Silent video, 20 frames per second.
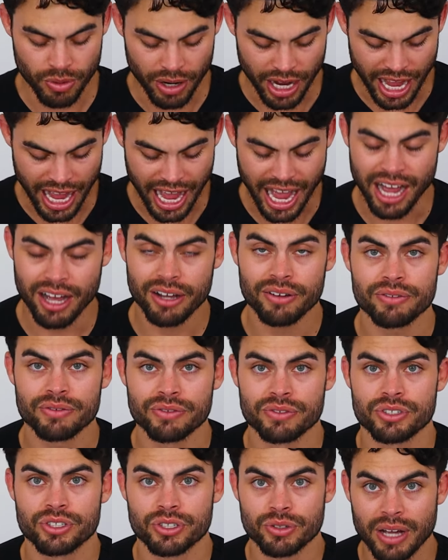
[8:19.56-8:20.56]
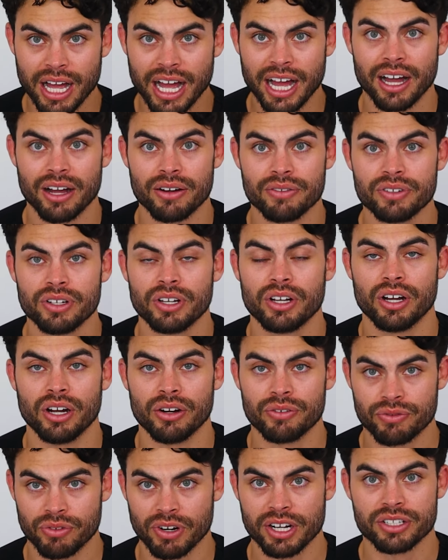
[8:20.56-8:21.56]
You have to have
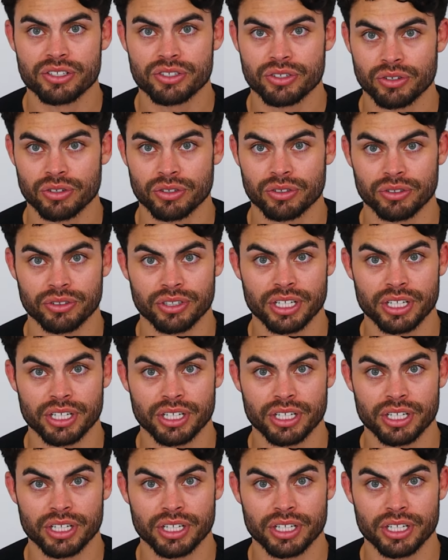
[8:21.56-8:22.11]
a friend circle.